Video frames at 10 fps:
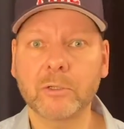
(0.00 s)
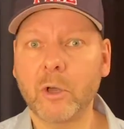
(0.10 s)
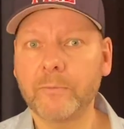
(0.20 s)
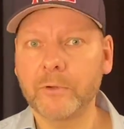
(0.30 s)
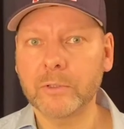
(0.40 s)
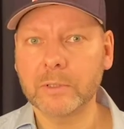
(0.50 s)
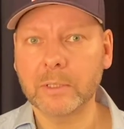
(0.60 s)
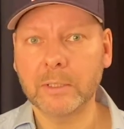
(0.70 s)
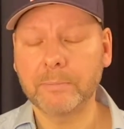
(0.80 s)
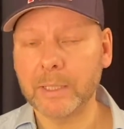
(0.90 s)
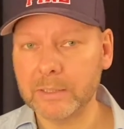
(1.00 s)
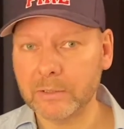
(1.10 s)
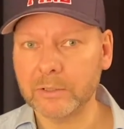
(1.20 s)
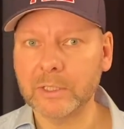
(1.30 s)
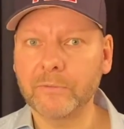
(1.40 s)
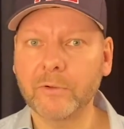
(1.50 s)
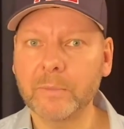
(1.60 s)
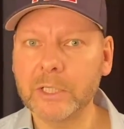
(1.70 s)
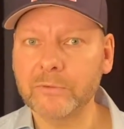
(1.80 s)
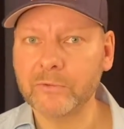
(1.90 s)
obviously based on the
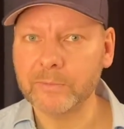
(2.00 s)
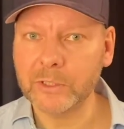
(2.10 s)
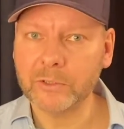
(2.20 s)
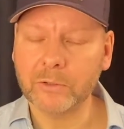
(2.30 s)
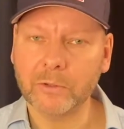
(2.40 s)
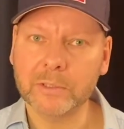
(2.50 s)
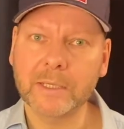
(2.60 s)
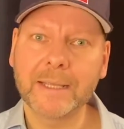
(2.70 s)
information from the source